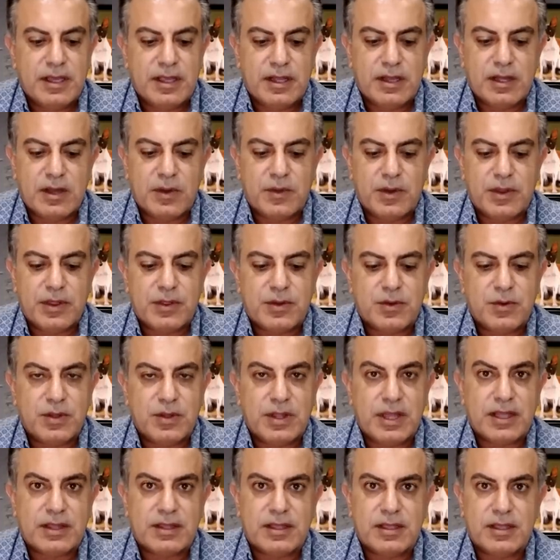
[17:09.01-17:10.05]
you know, I went through
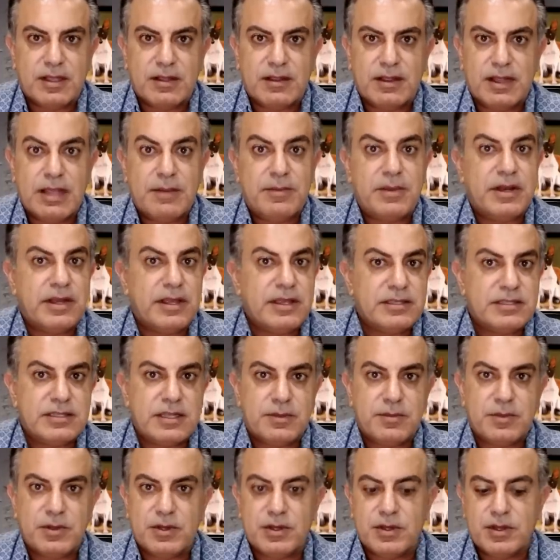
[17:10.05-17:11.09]
like the Lebanese
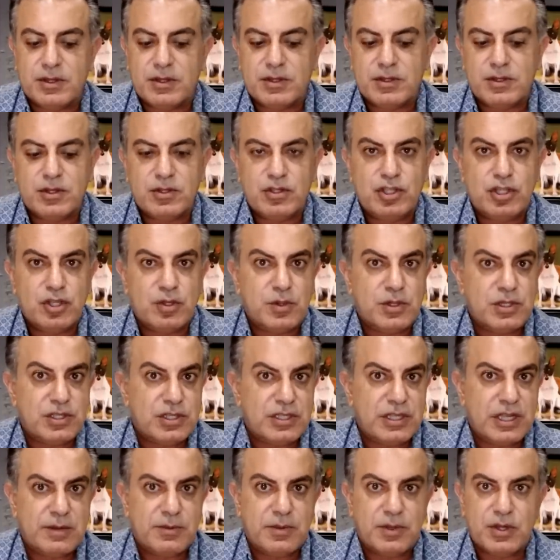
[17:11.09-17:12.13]
neighborhood, the
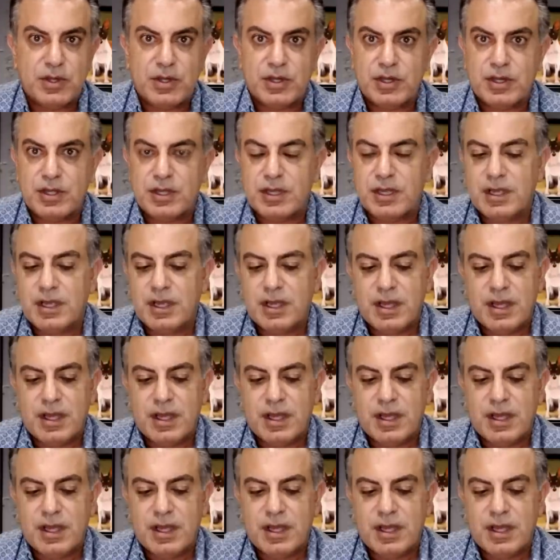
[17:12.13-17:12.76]
Jewish neighborhood.